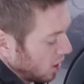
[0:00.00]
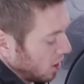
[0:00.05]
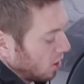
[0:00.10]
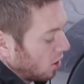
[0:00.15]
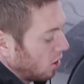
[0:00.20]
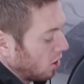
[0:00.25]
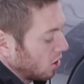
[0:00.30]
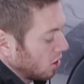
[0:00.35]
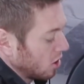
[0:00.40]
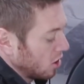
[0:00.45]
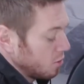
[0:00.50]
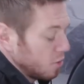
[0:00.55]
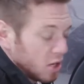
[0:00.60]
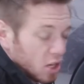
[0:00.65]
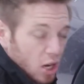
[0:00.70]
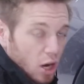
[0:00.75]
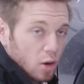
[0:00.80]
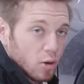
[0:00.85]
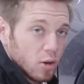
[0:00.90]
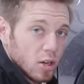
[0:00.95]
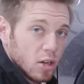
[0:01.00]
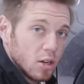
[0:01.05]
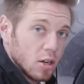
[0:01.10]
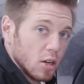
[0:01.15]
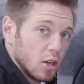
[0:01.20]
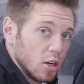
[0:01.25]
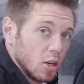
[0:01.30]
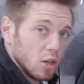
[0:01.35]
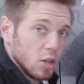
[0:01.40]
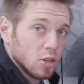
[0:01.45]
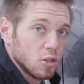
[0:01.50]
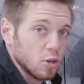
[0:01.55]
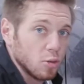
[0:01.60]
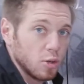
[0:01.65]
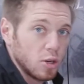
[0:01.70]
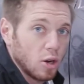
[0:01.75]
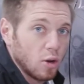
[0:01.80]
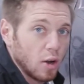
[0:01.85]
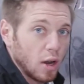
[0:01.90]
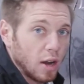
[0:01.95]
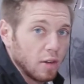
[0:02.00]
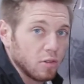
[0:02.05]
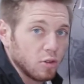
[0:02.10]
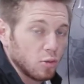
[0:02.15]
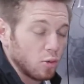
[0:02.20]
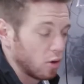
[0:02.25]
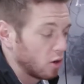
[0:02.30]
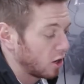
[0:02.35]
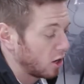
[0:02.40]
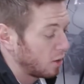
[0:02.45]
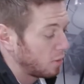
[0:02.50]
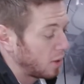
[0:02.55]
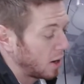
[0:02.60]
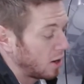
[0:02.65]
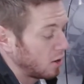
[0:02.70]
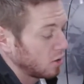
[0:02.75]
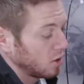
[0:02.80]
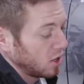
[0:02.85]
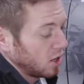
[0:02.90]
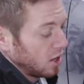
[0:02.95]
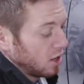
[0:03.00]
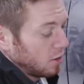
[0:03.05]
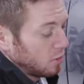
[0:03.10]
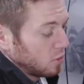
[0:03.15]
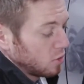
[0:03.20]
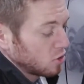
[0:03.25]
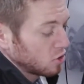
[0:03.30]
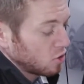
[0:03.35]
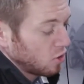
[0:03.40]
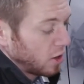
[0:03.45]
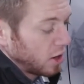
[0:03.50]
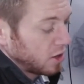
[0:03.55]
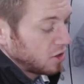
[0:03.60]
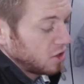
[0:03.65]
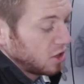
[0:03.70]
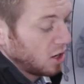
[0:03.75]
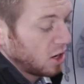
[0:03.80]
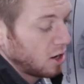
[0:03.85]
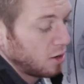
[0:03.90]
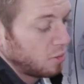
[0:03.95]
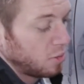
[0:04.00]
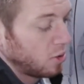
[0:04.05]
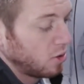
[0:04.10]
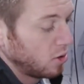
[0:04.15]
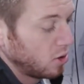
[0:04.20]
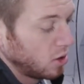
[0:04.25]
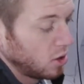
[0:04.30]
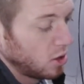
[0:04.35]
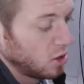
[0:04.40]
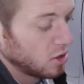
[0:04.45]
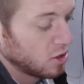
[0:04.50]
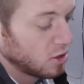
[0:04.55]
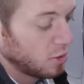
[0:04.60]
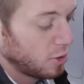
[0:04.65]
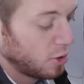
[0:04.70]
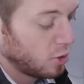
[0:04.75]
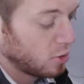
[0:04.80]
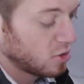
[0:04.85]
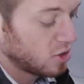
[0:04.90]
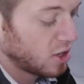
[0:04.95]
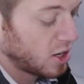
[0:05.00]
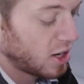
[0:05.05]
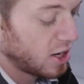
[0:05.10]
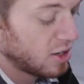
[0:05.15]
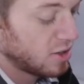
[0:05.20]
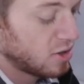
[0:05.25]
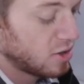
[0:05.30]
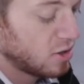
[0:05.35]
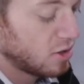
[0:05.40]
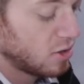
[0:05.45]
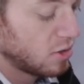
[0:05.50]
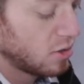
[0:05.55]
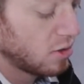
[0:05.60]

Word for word: They are going to be coated, so we don't have to worry about them scratching up some of those nice